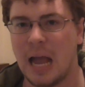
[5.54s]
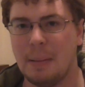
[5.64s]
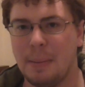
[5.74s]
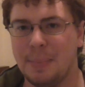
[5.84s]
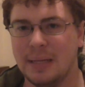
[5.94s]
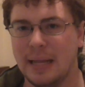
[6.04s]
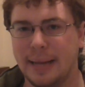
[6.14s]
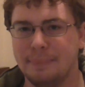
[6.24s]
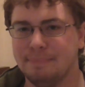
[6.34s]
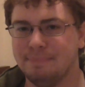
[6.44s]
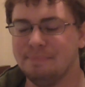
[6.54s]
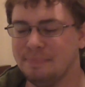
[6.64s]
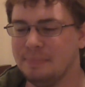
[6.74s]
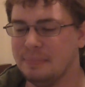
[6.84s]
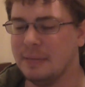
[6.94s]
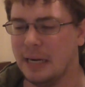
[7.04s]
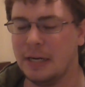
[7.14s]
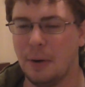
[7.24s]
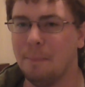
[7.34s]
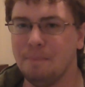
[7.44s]
I'm a bit late. I
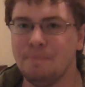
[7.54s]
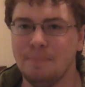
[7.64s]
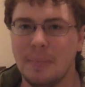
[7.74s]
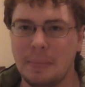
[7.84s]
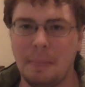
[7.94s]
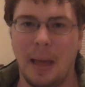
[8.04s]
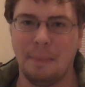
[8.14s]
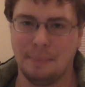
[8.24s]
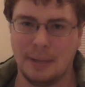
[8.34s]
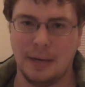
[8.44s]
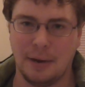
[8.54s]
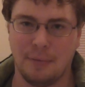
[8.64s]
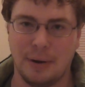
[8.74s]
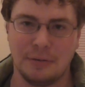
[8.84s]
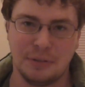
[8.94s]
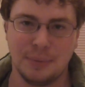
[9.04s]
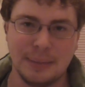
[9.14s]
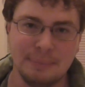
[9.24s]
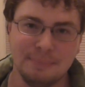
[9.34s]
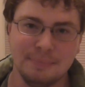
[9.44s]
know. I'm getting around to
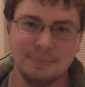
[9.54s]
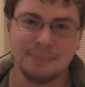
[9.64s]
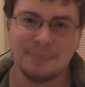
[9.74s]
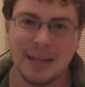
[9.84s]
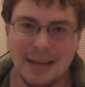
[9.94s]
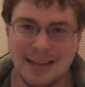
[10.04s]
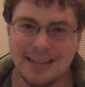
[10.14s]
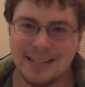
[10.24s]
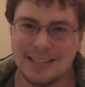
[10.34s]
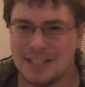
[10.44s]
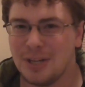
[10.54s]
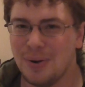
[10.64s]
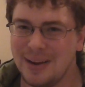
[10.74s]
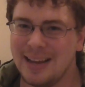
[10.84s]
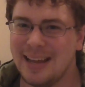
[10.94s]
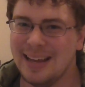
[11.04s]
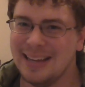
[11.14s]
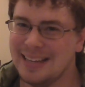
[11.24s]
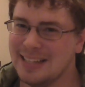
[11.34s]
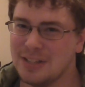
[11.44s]
it. This week
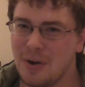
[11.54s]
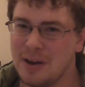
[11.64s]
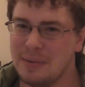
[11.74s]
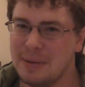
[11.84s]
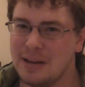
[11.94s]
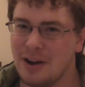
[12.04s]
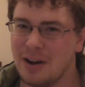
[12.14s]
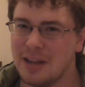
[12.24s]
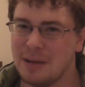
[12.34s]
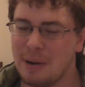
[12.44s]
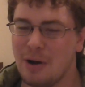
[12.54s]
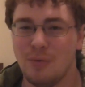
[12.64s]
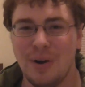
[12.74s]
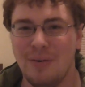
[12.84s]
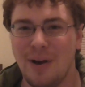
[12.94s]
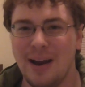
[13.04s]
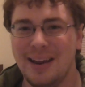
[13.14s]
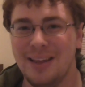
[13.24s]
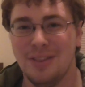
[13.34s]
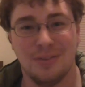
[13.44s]
is going to be talking about
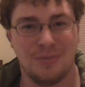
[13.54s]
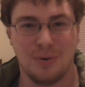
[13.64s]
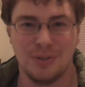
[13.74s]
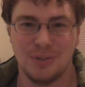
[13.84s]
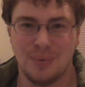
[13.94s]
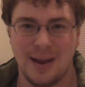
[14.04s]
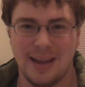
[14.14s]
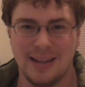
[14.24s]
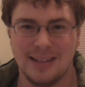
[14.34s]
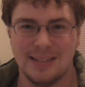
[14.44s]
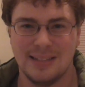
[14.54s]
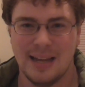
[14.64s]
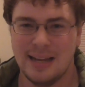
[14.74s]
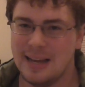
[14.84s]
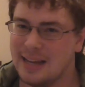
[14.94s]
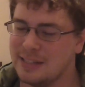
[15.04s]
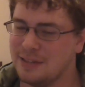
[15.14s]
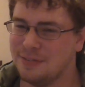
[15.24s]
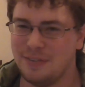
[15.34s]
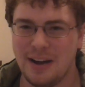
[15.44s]
rewriting The Force Awakens as
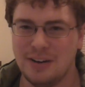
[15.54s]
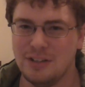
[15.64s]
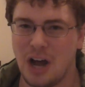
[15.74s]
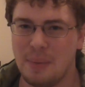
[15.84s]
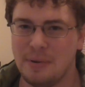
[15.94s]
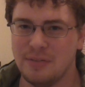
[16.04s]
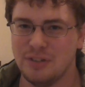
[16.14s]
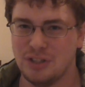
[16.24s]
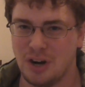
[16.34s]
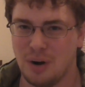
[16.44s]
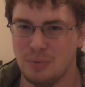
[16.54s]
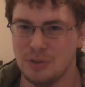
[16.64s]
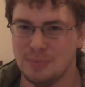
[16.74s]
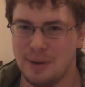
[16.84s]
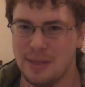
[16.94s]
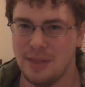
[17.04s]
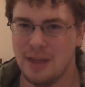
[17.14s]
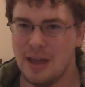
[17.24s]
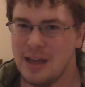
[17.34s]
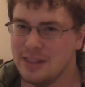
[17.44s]
the final topic for Star Wars Month.
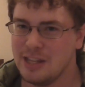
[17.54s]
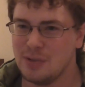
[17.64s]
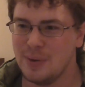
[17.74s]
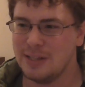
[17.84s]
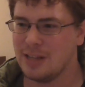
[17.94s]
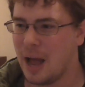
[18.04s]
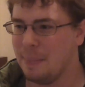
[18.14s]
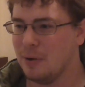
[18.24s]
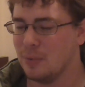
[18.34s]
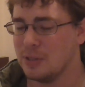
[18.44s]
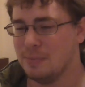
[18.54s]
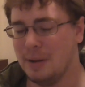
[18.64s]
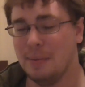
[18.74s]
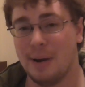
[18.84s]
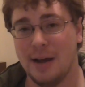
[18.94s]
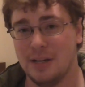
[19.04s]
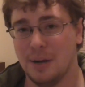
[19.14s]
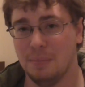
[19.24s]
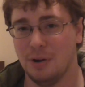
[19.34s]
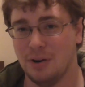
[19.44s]
This week's topic was submitted by
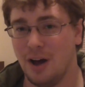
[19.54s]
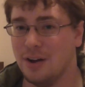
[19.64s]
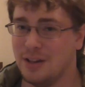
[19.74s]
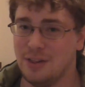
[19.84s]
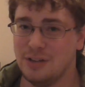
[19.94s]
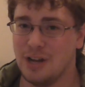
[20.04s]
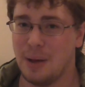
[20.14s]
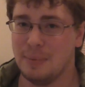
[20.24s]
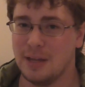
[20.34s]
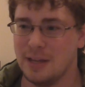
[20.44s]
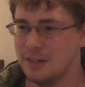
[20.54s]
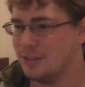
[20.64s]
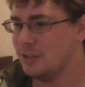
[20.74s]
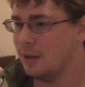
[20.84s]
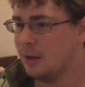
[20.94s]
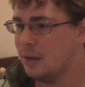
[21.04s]
Tumblr Anon, and their topic is,